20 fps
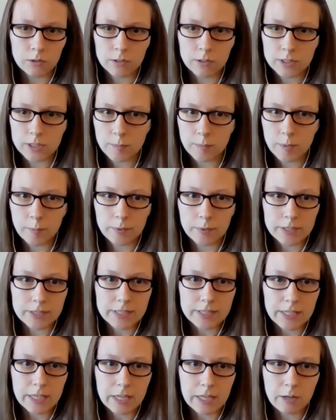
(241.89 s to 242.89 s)
So the goal is to
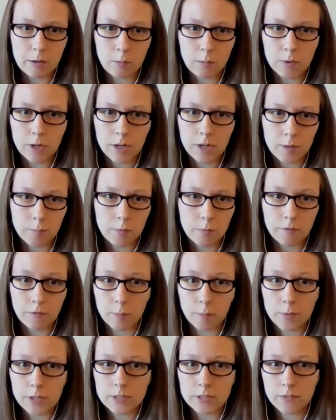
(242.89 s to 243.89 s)
be able to see
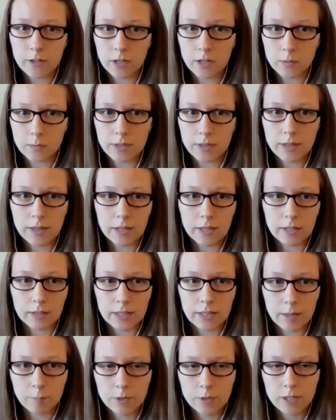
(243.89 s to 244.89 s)
where your performance falls
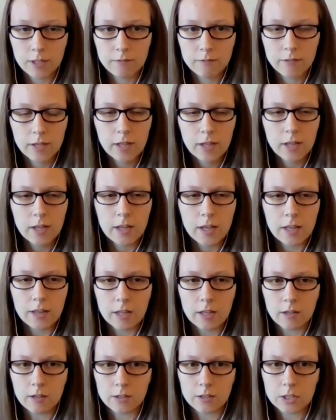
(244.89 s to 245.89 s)
within the collaborative,
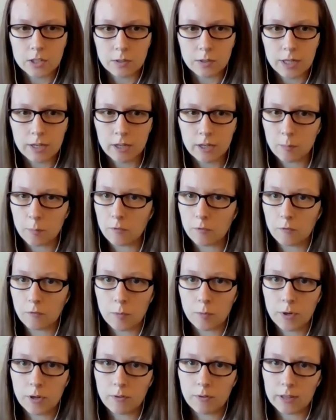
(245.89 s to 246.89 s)
and then also how
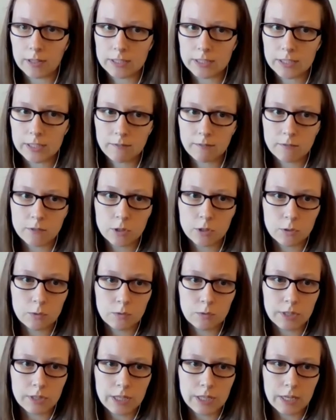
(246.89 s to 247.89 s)
you're performing
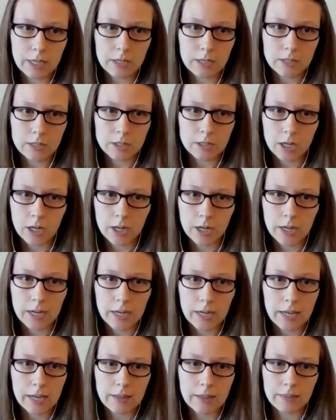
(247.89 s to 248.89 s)
relative to the
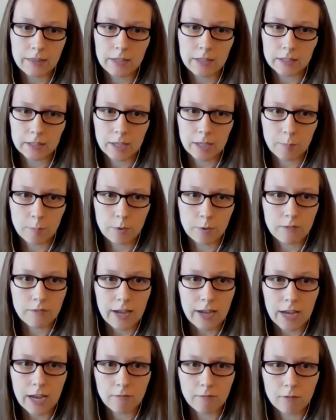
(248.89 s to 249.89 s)
target and the
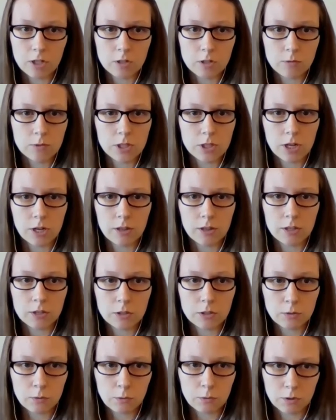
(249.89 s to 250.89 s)
collaborative average,
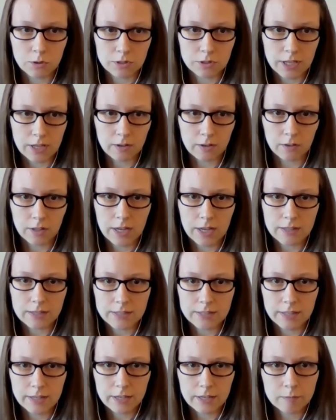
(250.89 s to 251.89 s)
which are the 2
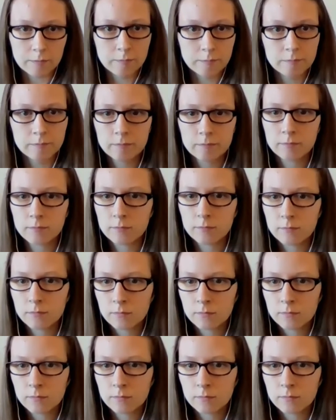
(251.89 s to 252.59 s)
horizontal lines there.